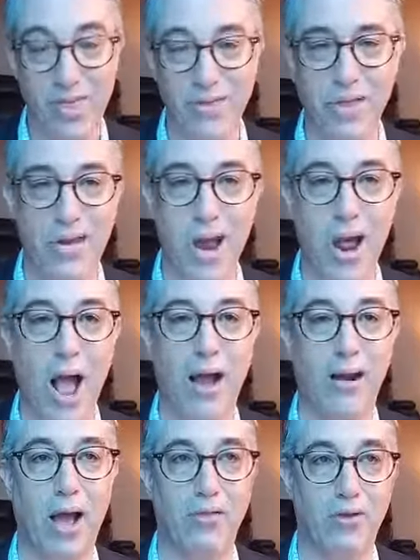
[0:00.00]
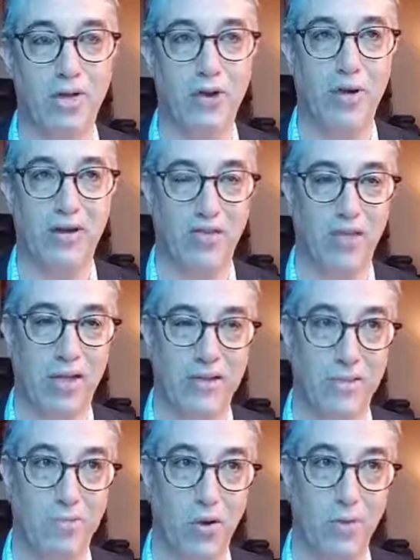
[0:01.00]
then I, I think you need to let
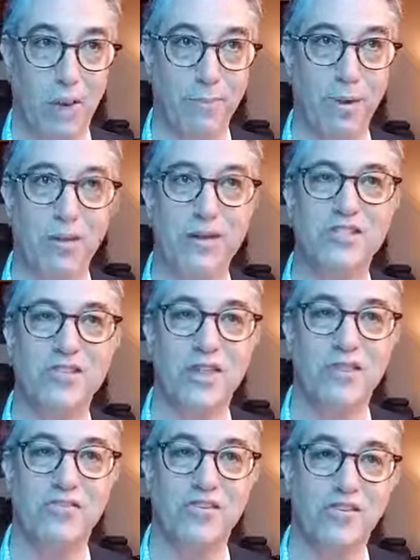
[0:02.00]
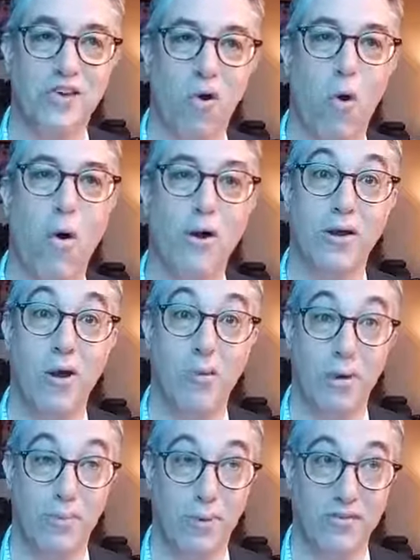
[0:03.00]
them know that. But let's say this is an
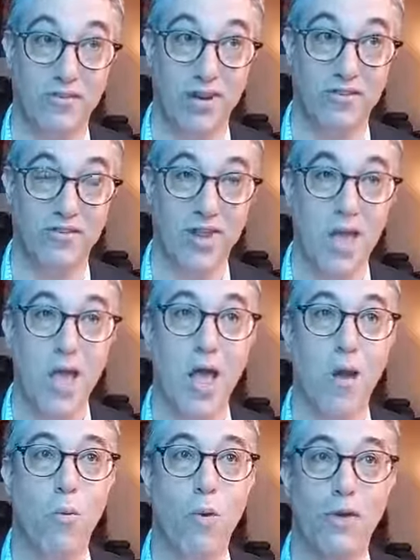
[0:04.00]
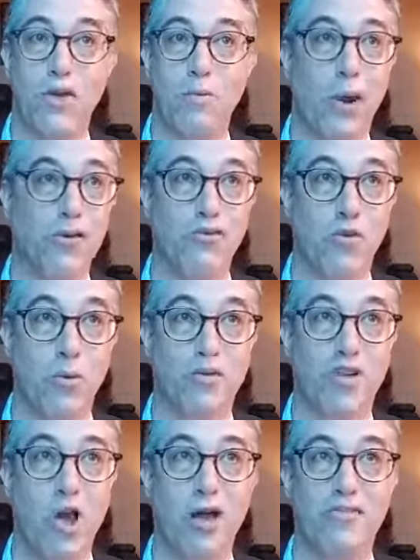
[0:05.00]
ongoing business what you might do is
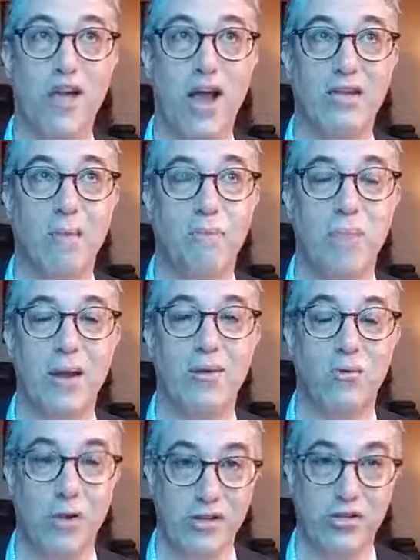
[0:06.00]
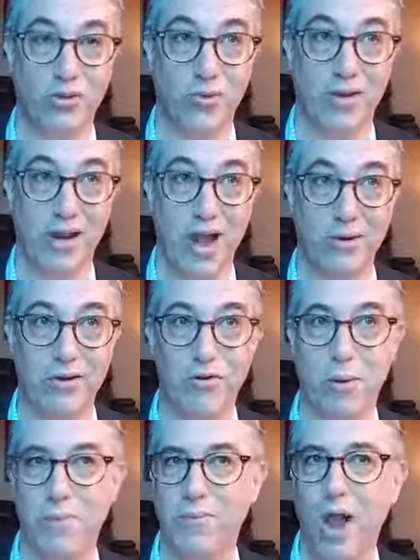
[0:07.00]
contact a big regional accounting
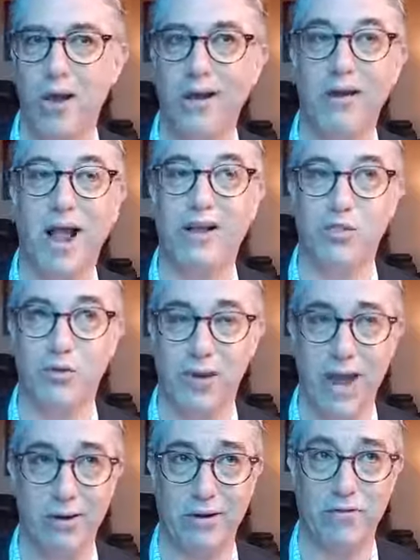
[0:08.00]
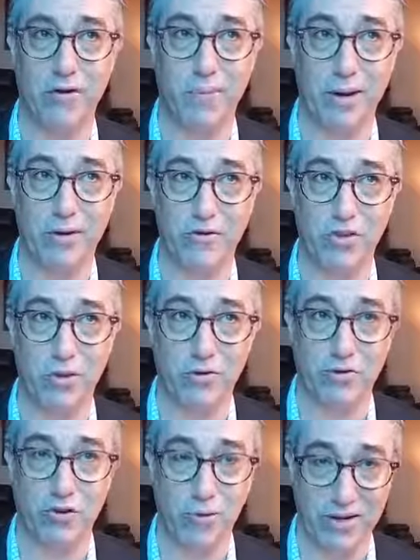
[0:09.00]
firm, not a national accounting firm because they're
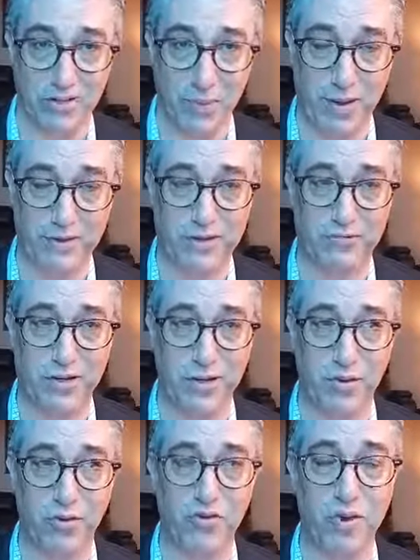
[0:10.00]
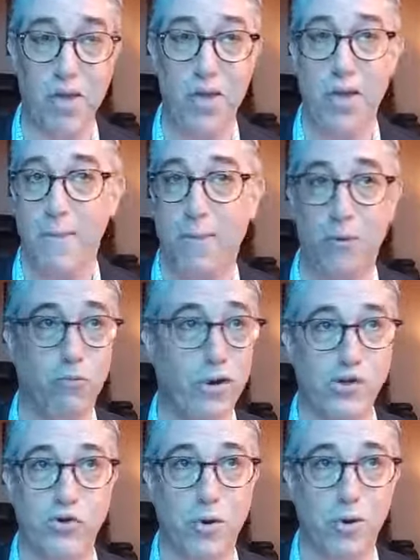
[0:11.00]
too expensive to use, but
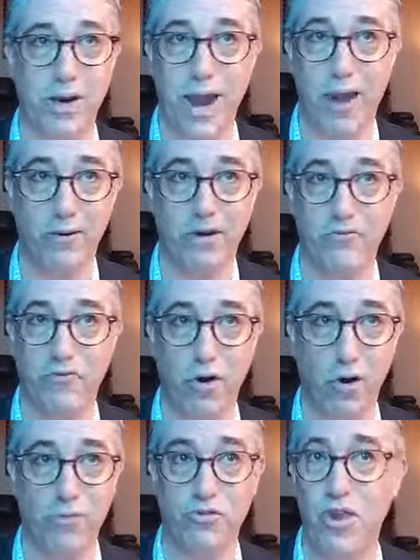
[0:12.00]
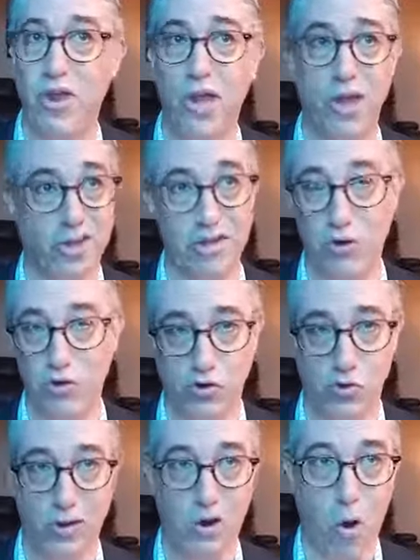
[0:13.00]
regional accounting firms
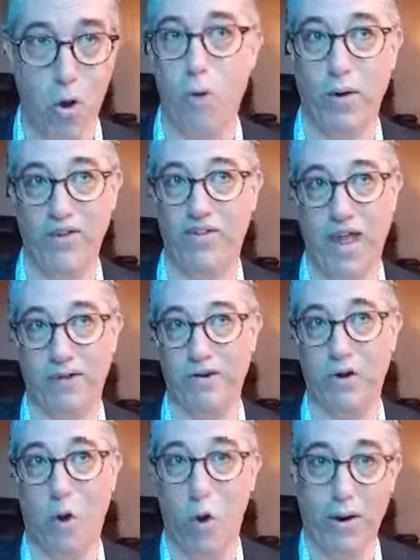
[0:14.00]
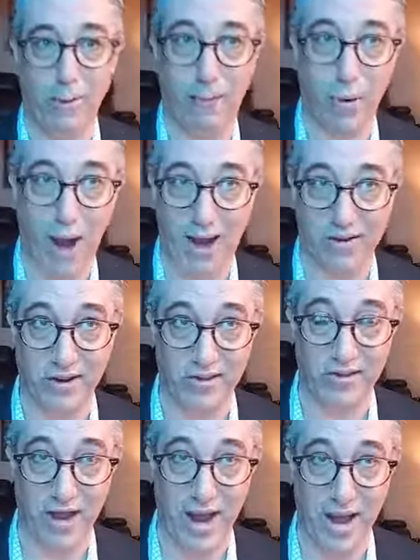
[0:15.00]
usually always have an audit
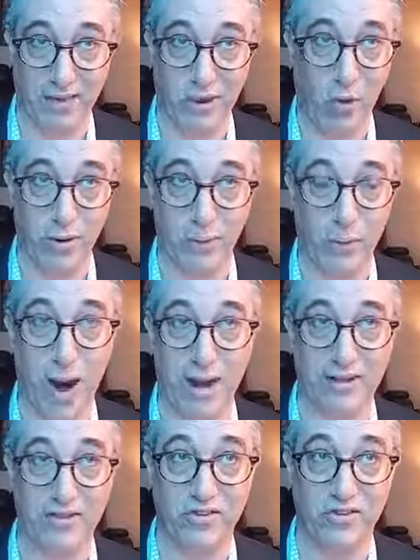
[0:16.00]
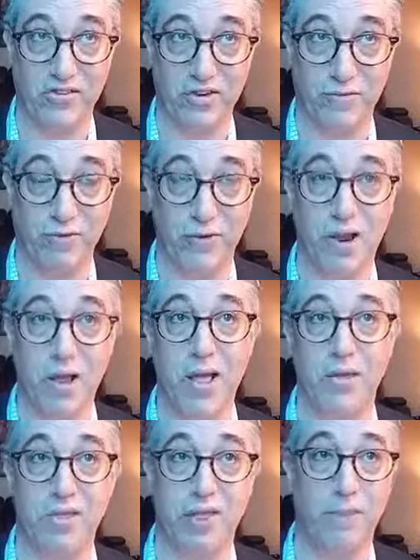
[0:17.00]
practice and the audit practice is different
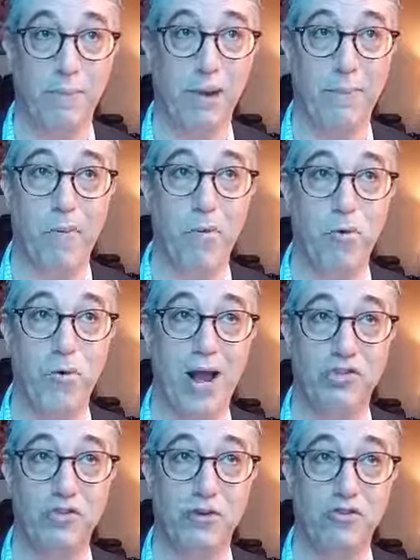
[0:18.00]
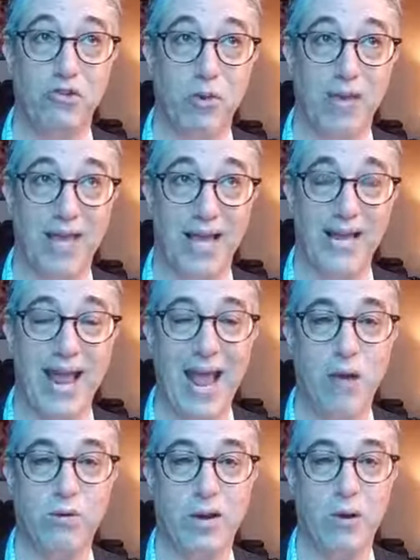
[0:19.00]
than the people who are actually doing the
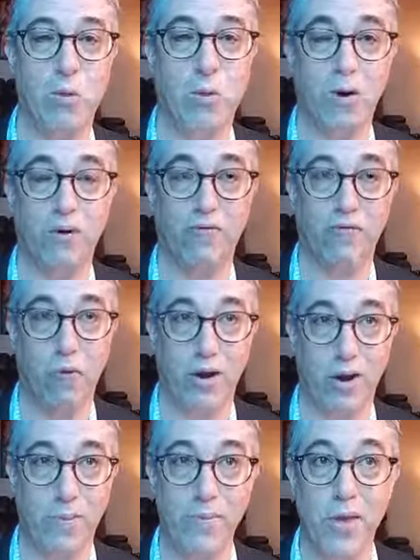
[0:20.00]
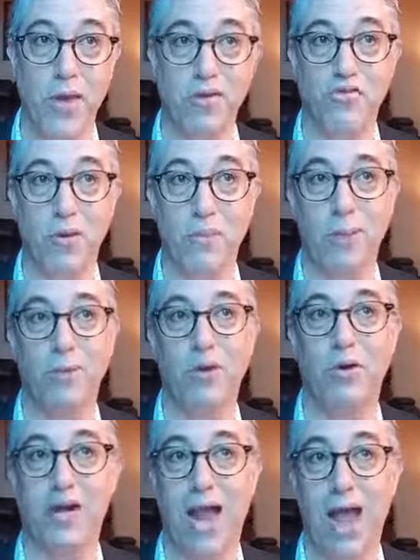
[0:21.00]
accounting work for you. So maybe
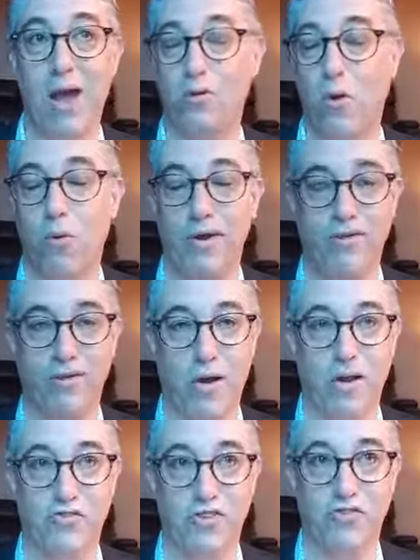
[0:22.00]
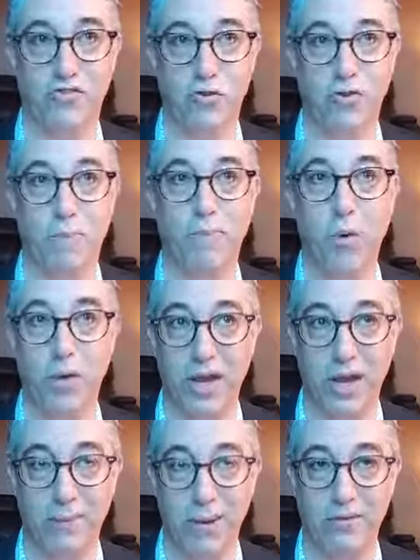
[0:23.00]
your accountant, all he does is do the
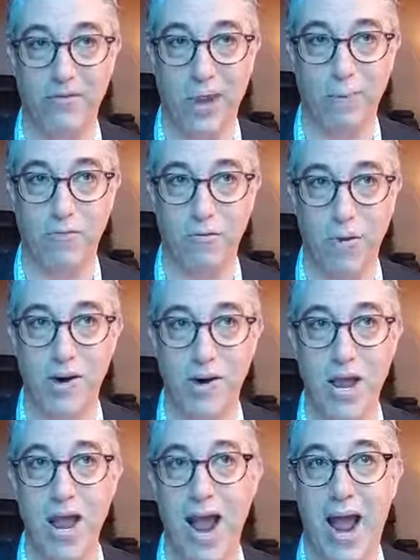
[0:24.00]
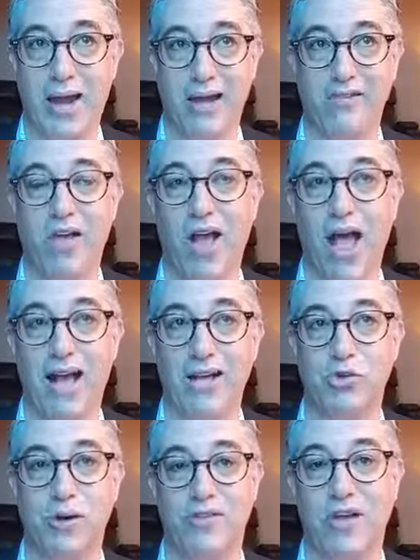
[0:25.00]
bookkeeping type of work and he do
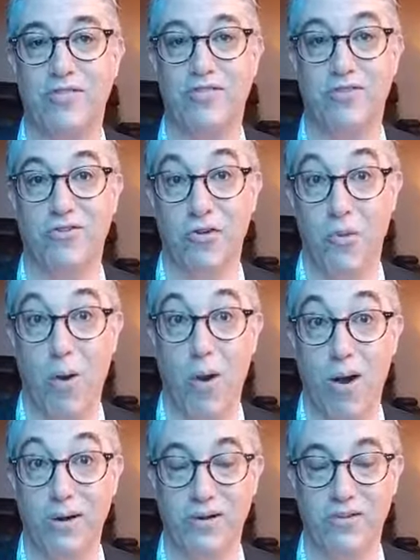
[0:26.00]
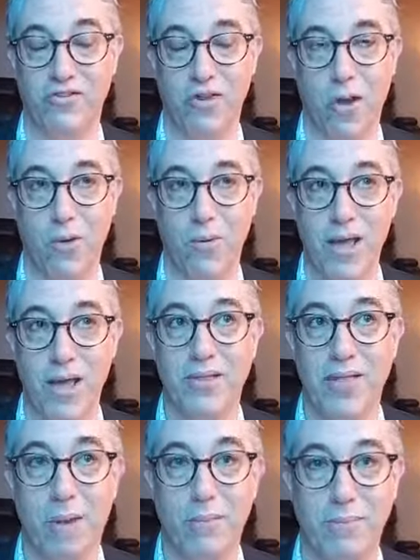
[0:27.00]
actually doesn't do audits. So
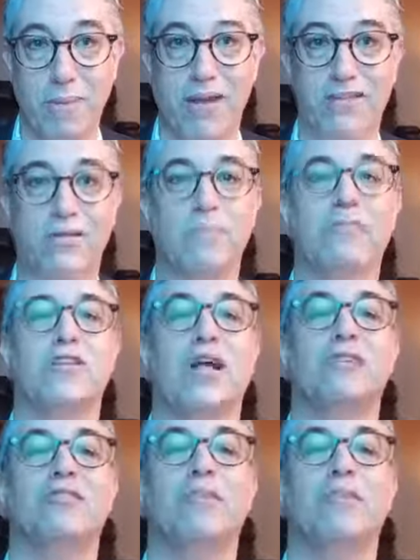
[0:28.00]
that would make some sense